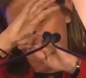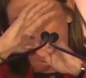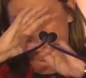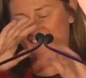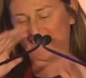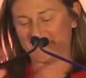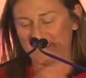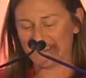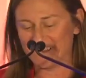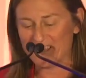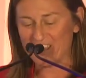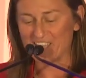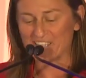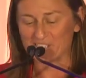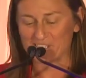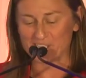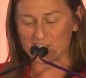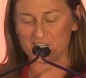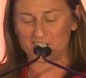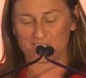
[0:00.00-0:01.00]
Like,
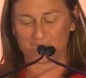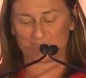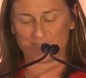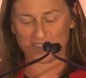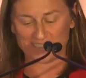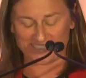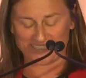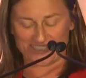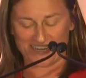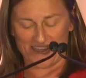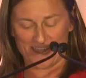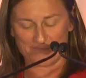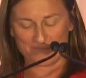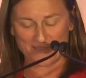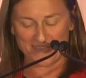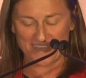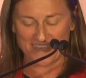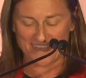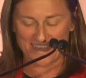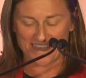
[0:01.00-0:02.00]
just please
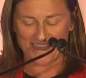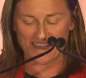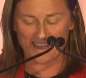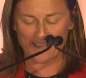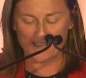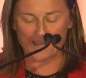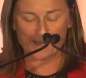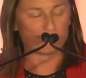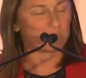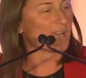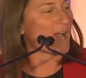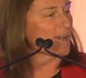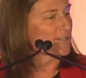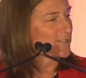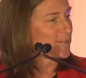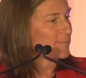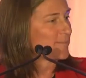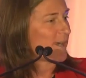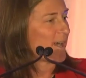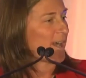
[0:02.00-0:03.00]
stop.
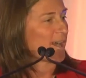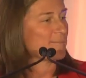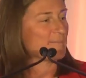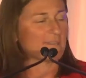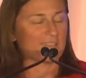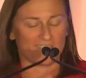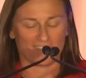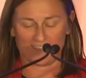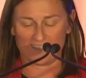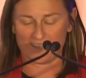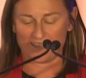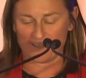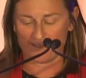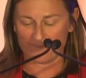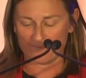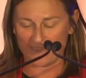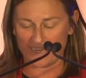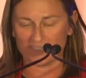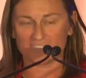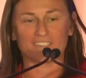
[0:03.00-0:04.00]
Dr. Bob,
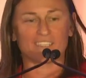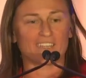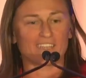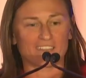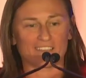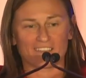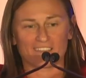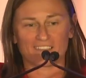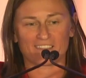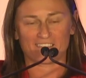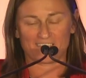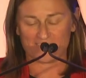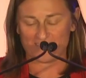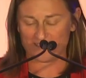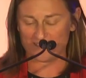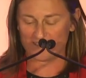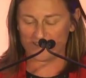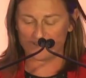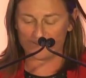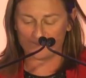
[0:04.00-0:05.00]
amazing.
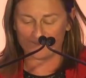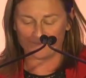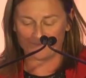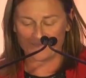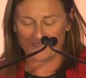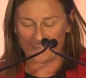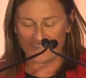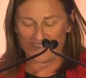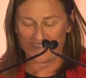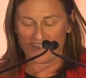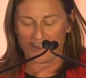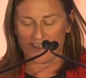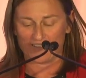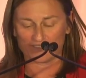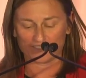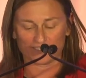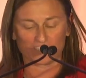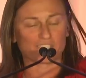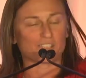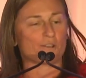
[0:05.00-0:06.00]

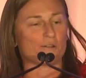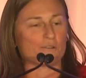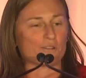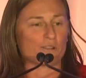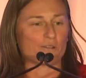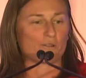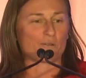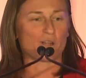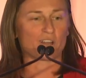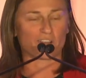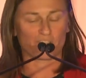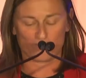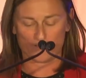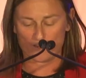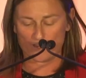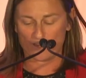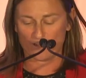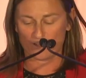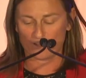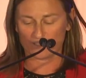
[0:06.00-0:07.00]
Obviously known you quite a few
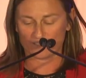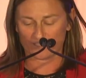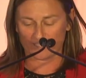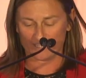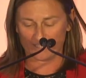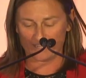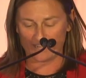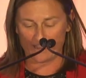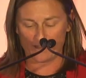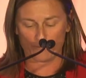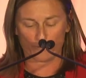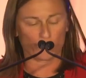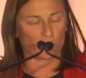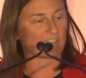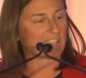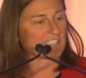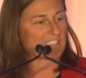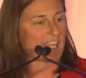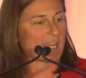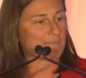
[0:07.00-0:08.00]
years and now we're in
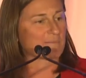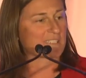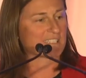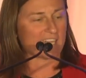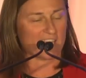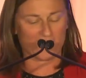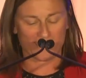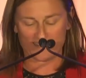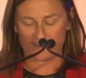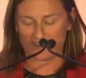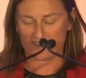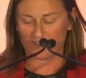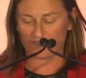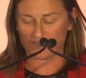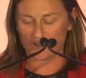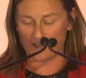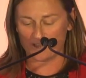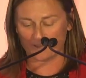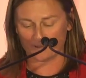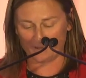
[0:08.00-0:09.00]
the same state of
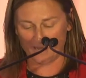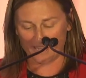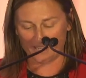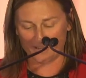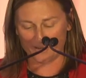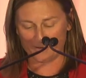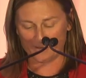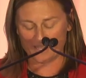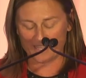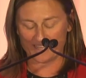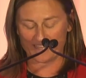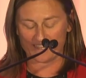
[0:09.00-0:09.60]
Colorado.